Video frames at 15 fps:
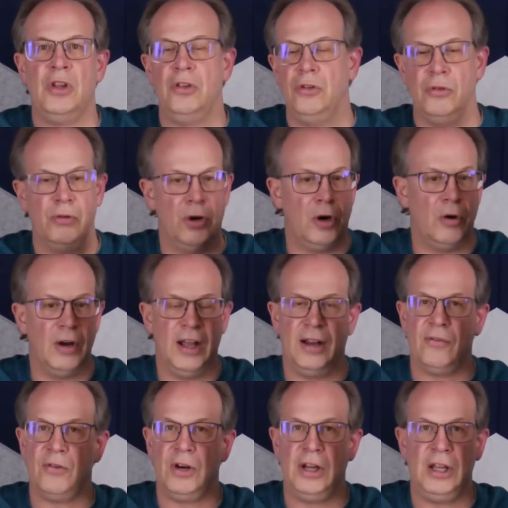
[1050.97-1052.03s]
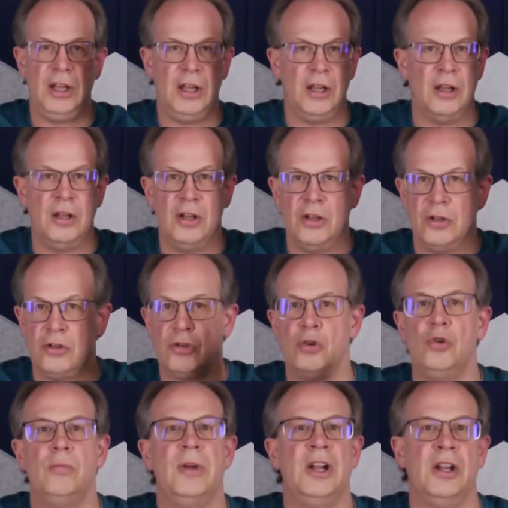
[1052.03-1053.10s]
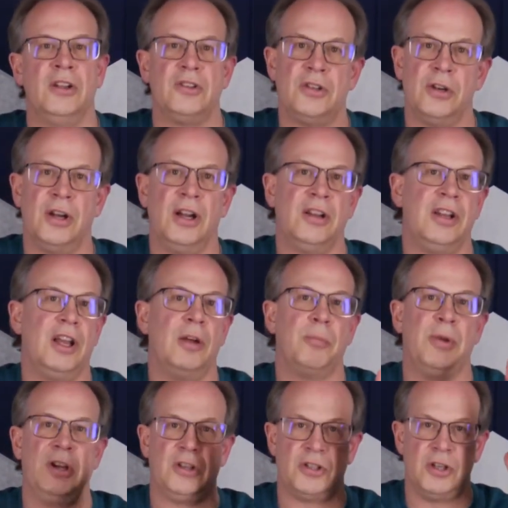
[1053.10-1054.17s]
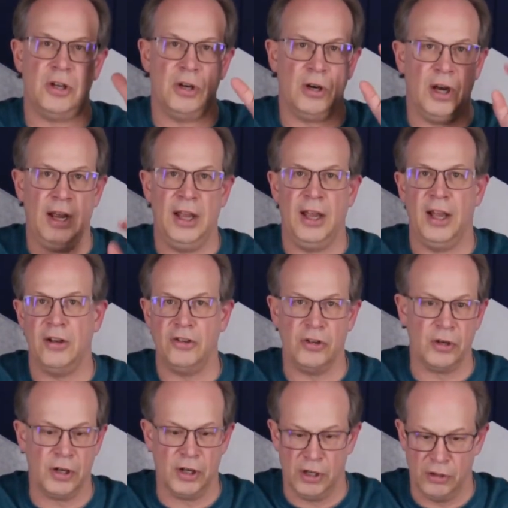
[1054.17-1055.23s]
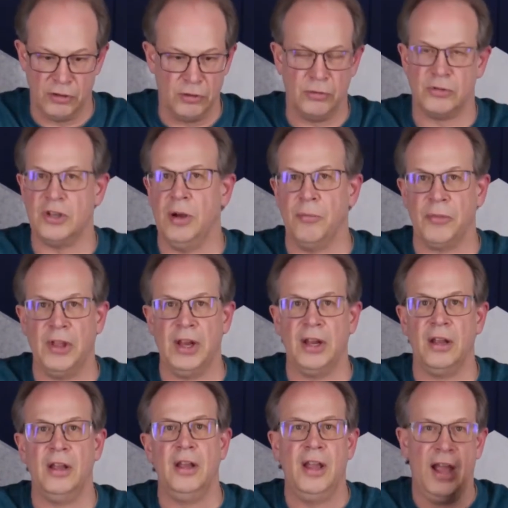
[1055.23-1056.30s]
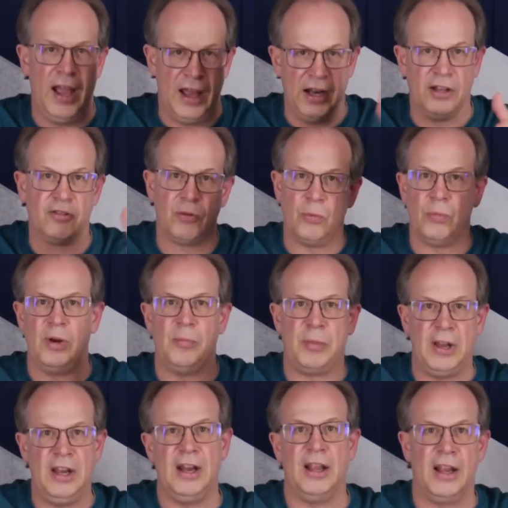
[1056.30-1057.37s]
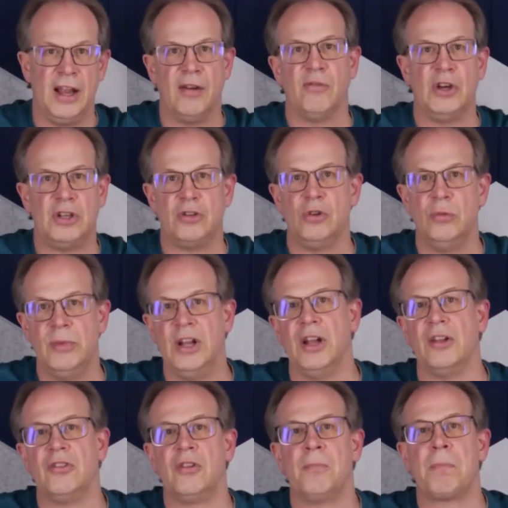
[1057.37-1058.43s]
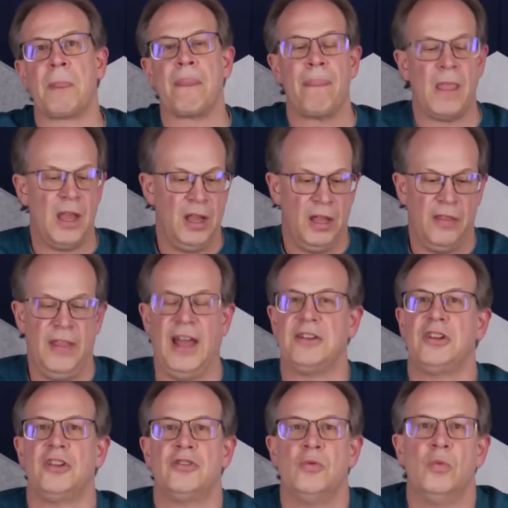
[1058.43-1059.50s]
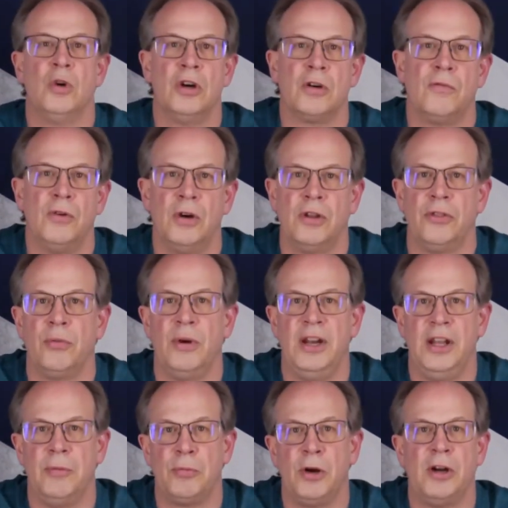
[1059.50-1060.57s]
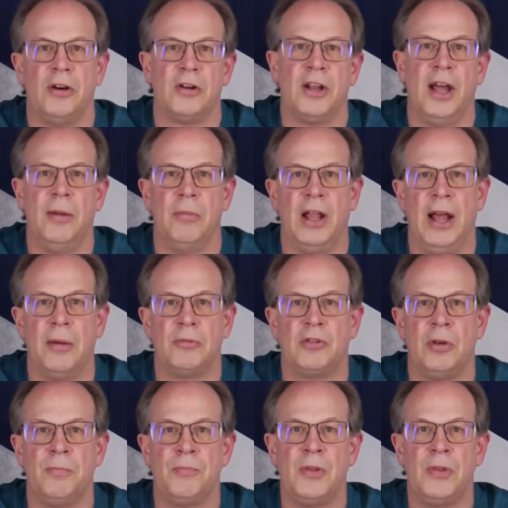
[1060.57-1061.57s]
You know, every 2 minutes you're going to take a picture and you're going to do something. And it's repeating every 2 minutes. That doesn't work for a 3D printer time lapse.